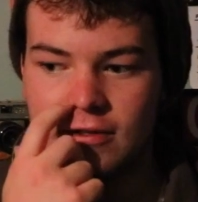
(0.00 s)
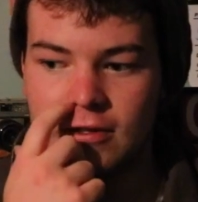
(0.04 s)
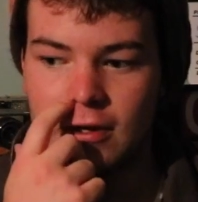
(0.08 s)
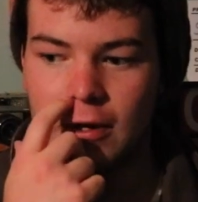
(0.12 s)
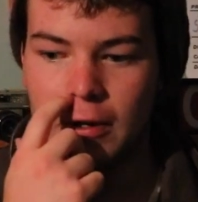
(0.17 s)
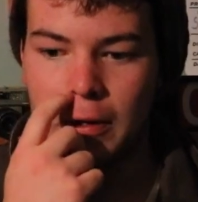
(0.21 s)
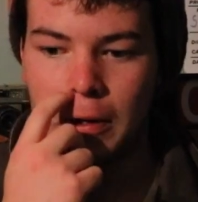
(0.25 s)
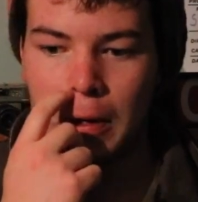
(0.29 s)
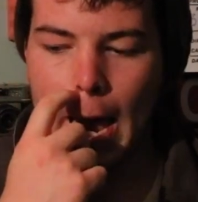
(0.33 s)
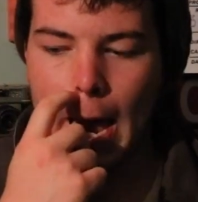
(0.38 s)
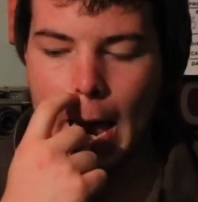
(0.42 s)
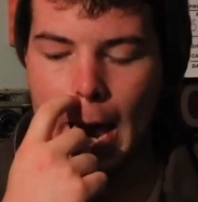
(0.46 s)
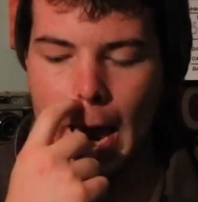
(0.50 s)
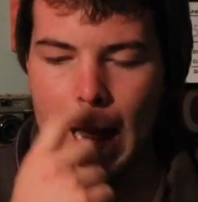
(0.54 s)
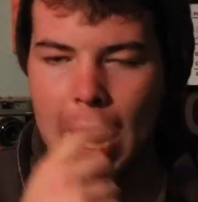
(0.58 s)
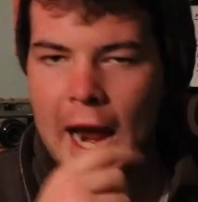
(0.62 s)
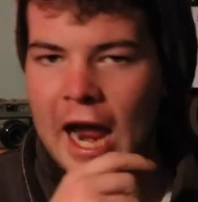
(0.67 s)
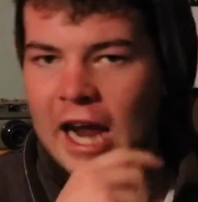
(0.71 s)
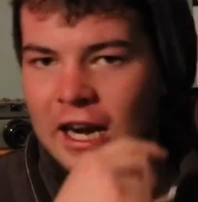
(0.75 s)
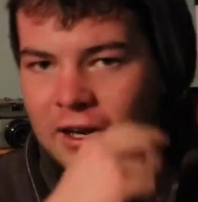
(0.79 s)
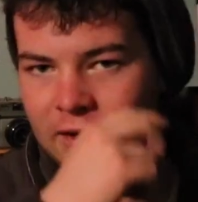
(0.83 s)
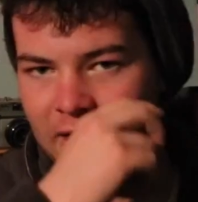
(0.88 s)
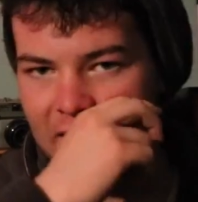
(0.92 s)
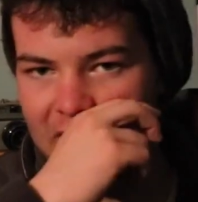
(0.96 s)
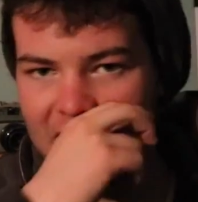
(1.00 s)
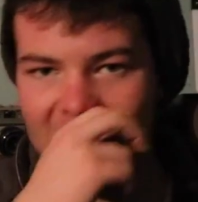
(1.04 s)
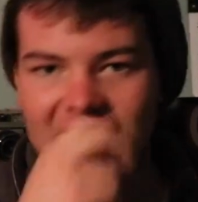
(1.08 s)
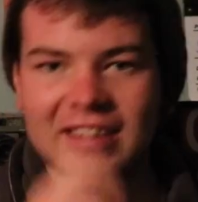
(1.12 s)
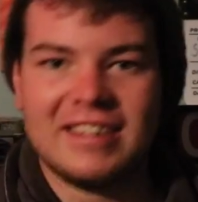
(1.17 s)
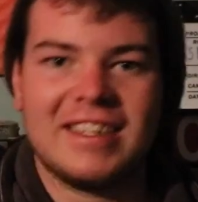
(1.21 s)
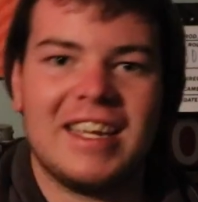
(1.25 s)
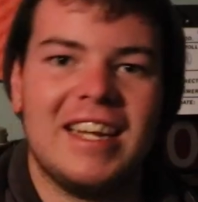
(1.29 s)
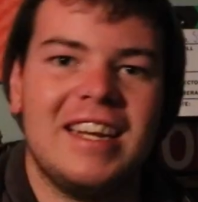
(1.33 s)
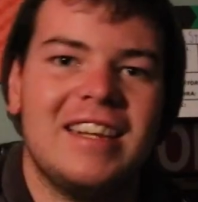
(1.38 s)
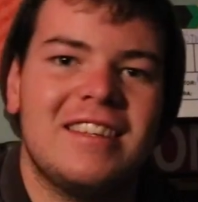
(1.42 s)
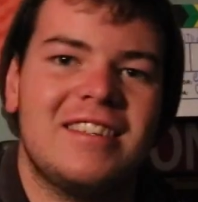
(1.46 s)
So anyway,
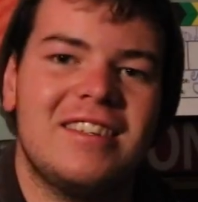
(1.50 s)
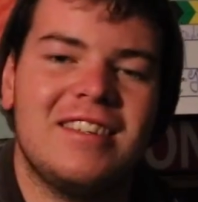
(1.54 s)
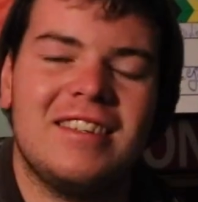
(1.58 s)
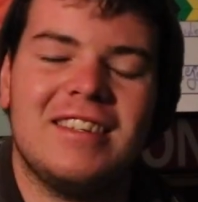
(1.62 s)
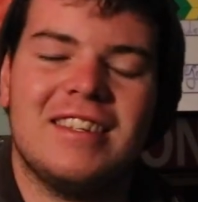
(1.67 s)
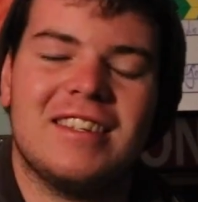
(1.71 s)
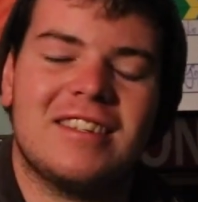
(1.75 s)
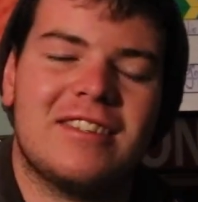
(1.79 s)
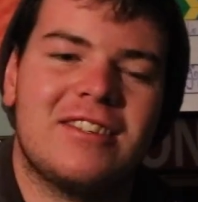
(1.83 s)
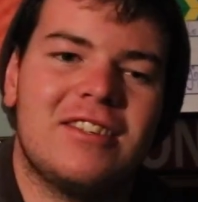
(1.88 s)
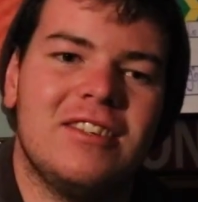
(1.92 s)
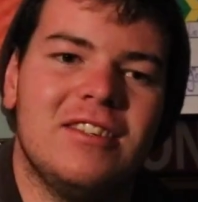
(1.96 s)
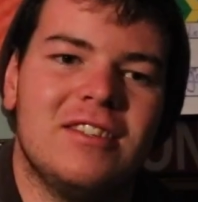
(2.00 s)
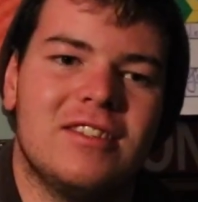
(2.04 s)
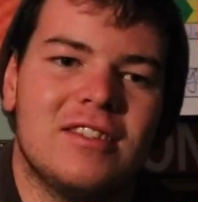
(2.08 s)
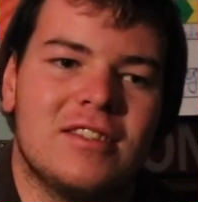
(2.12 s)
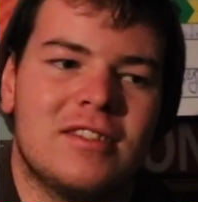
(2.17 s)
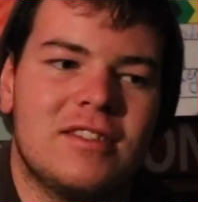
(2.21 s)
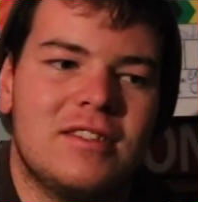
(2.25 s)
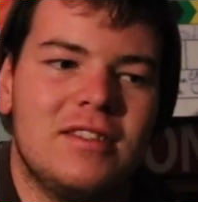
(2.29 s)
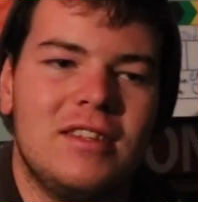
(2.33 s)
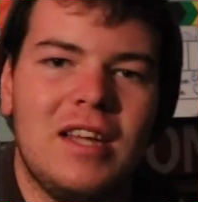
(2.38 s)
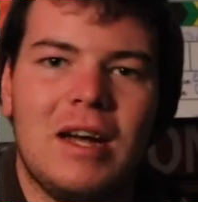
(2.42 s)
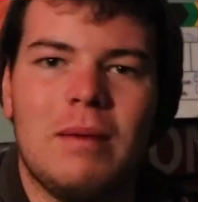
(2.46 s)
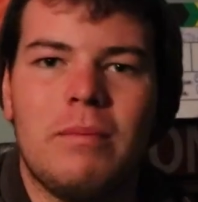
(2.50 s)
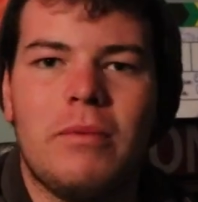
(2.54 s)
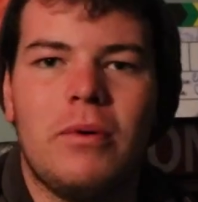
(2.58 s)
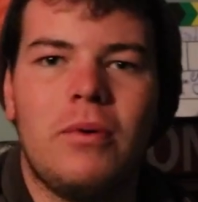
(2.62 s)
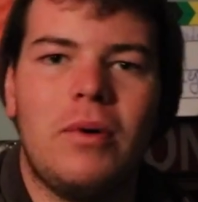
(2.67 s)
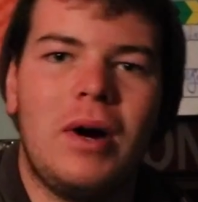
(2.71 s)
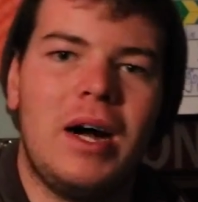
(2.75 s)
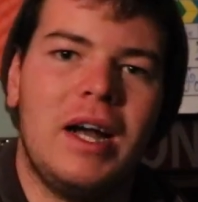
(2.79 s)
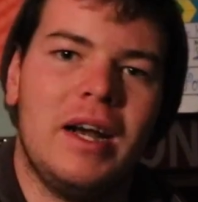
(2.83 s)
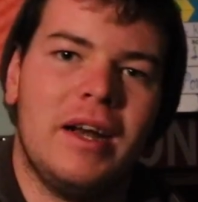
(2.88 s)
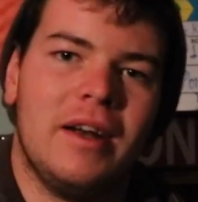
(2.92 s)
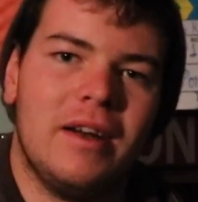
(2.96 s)
let's get into the excuses. Number
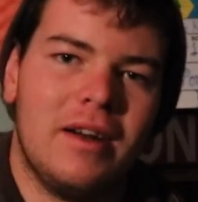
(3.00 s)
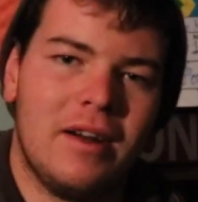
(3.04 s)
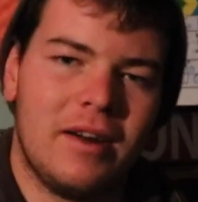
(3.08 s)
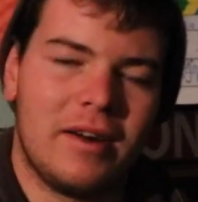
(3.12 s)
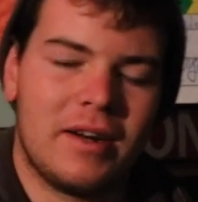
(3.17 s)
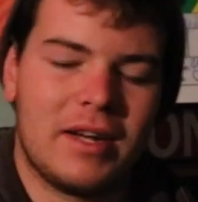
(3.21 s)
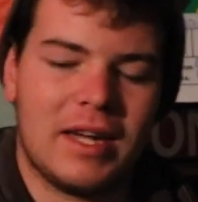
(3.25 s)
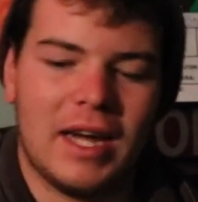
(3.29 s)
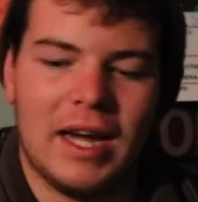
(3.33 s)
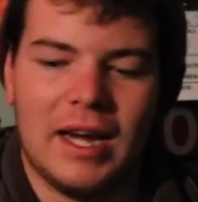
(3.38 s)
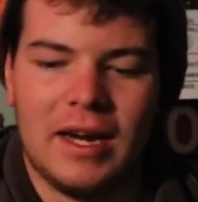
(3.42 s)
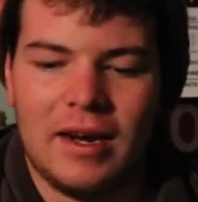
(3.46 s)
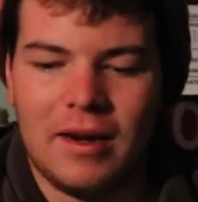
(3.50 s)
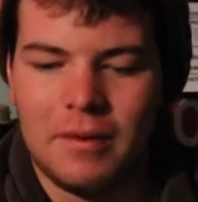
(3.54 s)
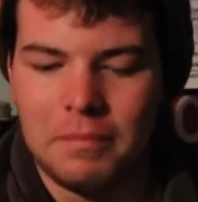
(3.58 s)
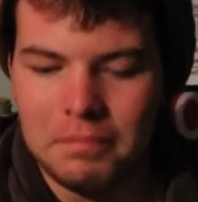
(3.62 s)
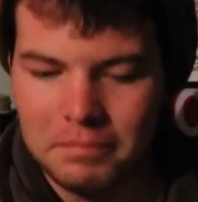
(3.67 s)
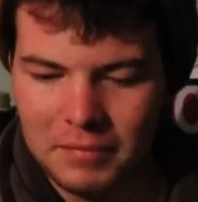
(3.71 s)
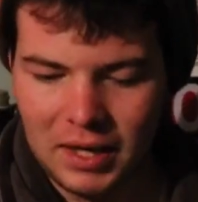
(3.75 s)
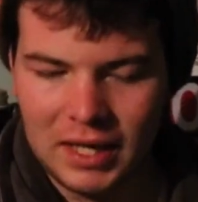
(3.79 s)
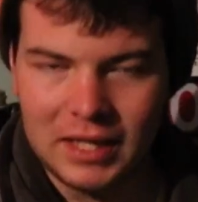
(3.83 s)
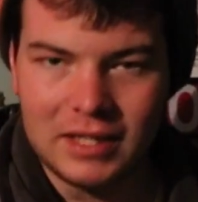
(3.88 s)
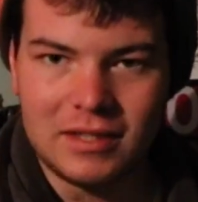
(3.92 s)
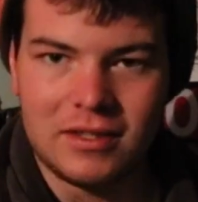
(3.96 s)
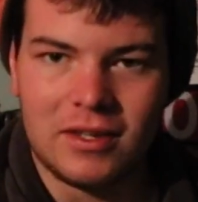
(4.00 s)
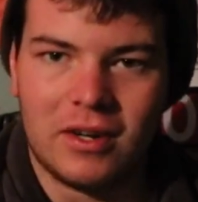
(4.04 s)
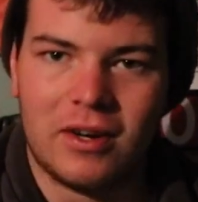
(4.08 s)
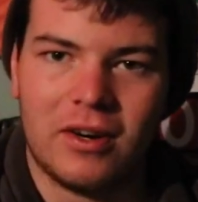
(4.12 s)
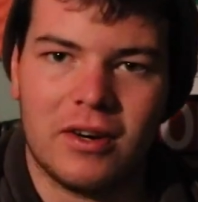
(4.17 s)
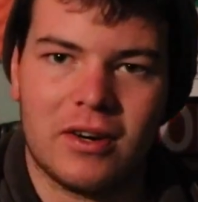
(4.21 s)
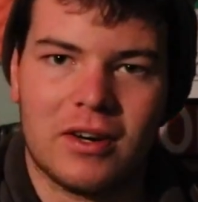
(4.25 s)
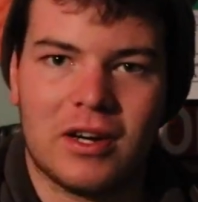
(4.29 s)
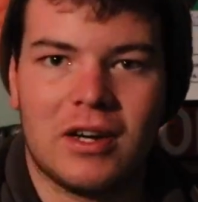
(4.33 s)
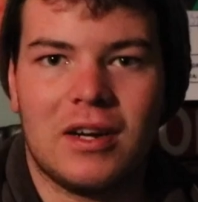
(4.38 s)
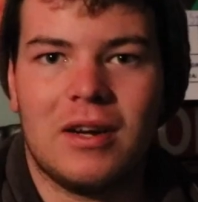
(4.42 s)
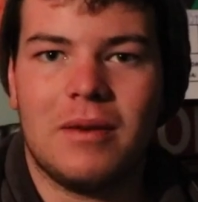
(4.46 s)
one, okay, my
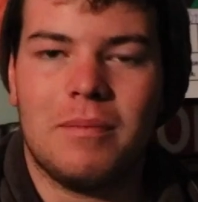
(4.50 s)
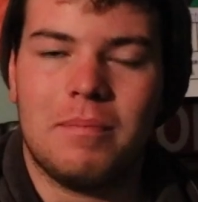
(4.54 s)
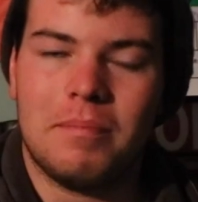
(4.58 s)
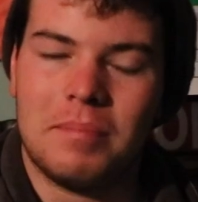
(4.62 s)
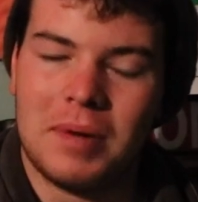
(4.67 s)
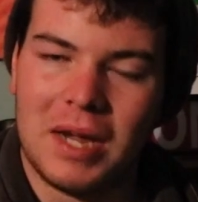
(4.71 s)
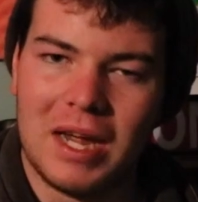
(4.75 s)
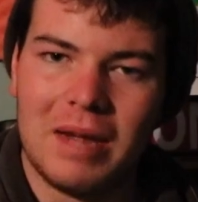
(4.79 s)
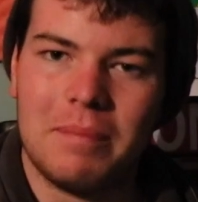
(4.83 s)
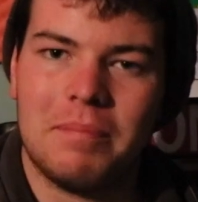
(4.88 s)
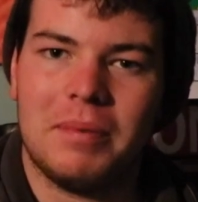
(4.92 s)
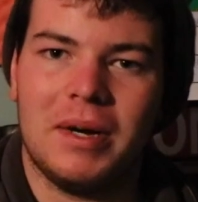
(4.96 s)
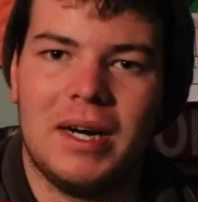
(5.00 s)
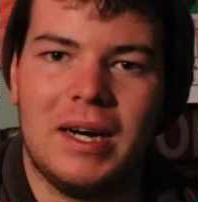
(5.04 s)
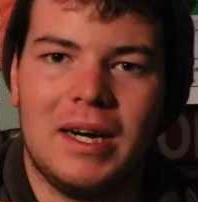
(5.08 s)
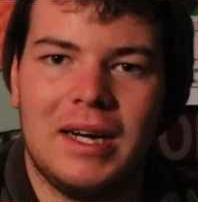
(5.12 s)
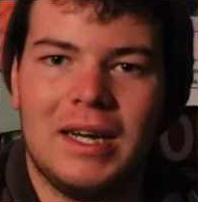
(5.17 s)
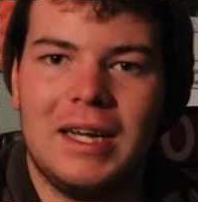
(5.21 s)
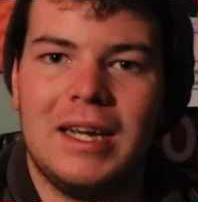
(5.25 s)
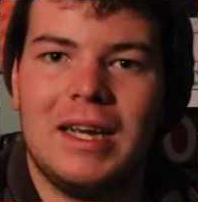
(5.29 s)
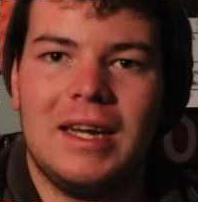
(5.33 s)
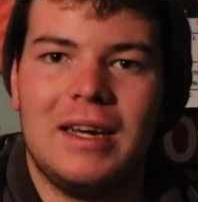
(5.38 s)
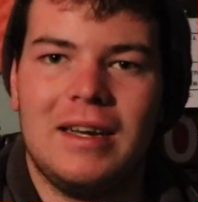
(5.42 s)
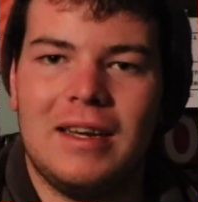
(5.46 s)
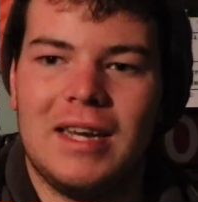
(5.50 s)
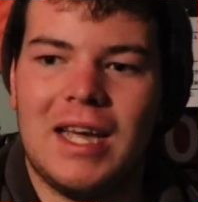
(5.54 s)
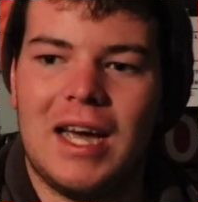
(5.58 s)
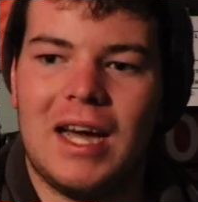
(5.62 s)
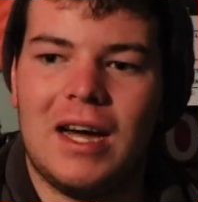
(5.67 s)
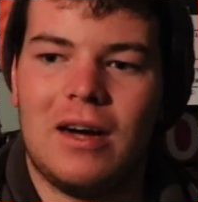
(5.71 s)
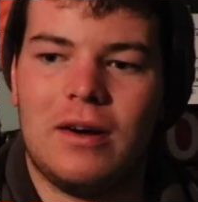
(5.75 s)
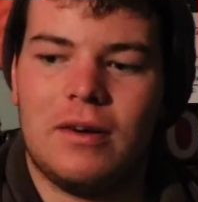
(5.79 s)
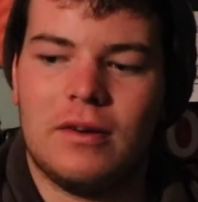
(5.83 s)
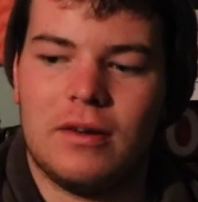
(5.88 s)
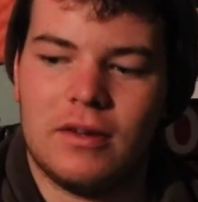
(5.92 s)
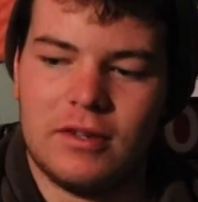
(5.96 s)
dog Pippa.
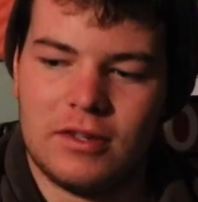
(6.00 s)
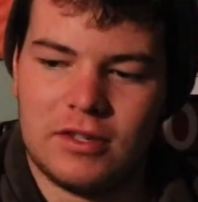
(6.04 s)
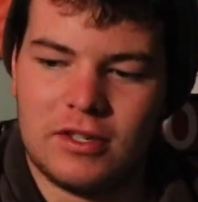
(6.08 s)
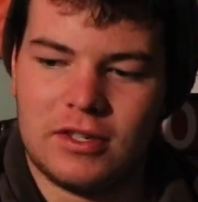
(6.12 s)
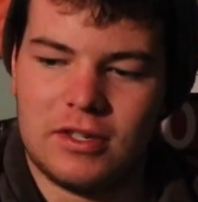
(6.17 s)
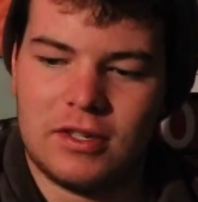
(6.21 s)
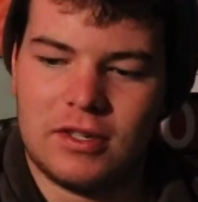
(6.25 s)
Now,